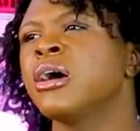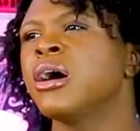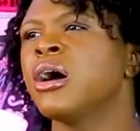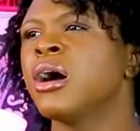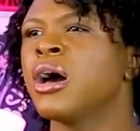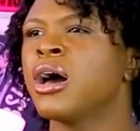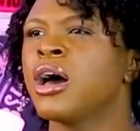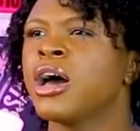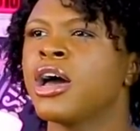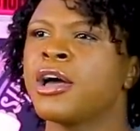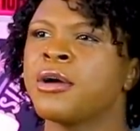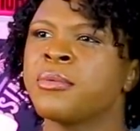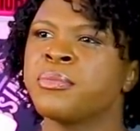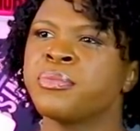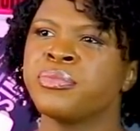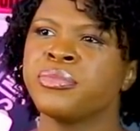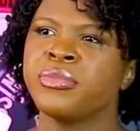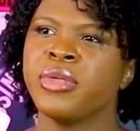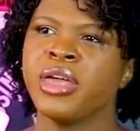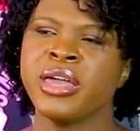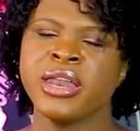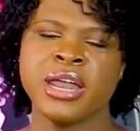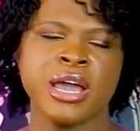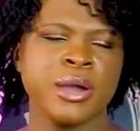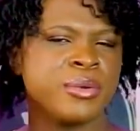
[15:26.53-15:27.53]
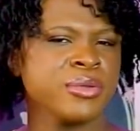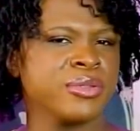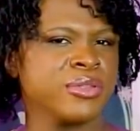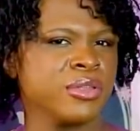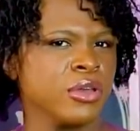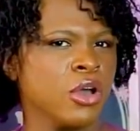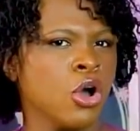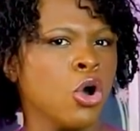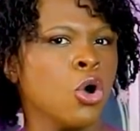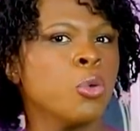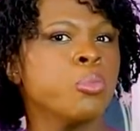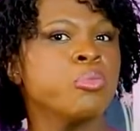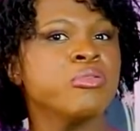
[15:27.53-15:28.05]
and I
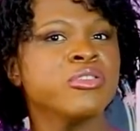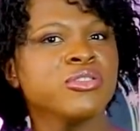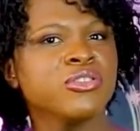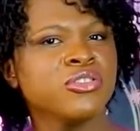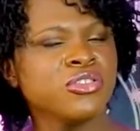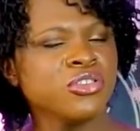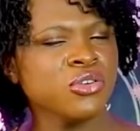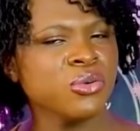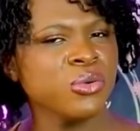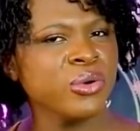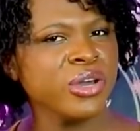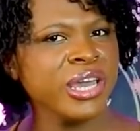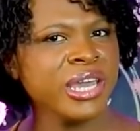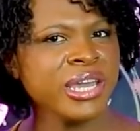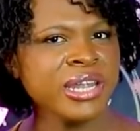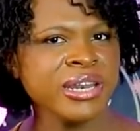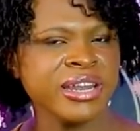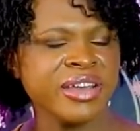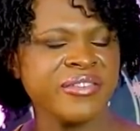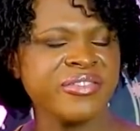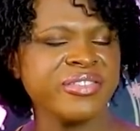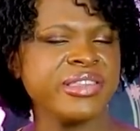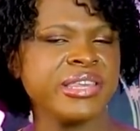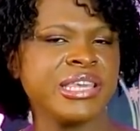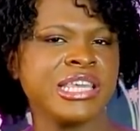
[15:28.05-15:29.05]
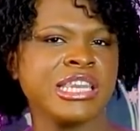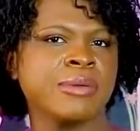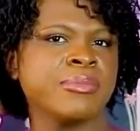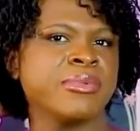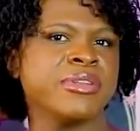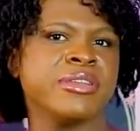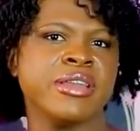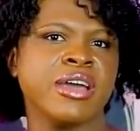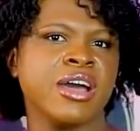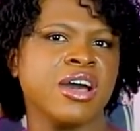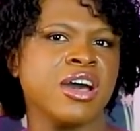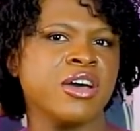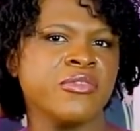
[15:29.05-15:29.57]
was open to it, and I've seen him
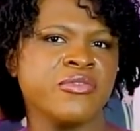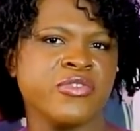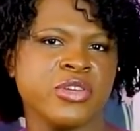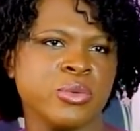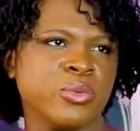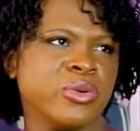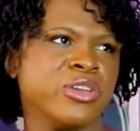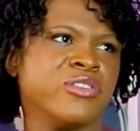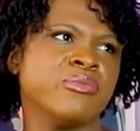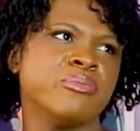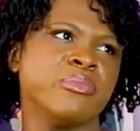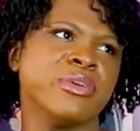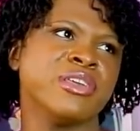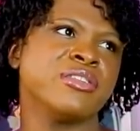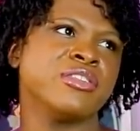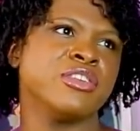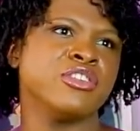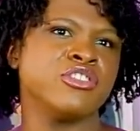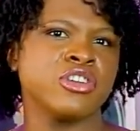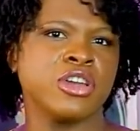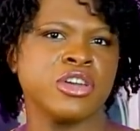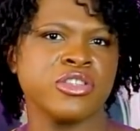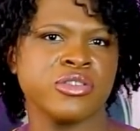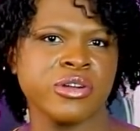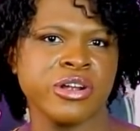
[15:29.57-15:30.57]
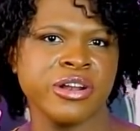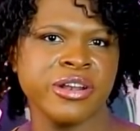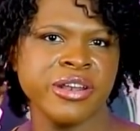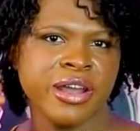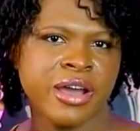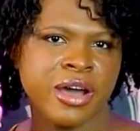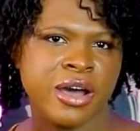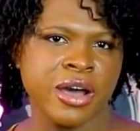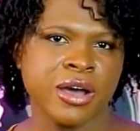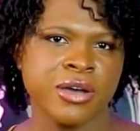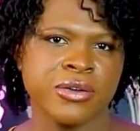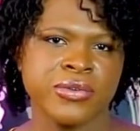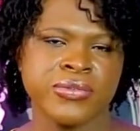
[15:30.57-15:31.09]
enough, and we've missed each other
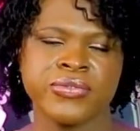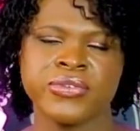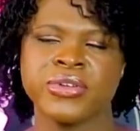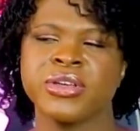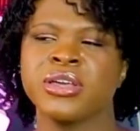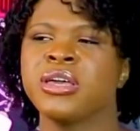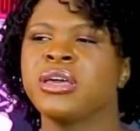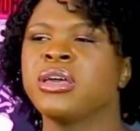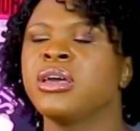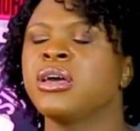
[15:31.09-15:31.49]
enough,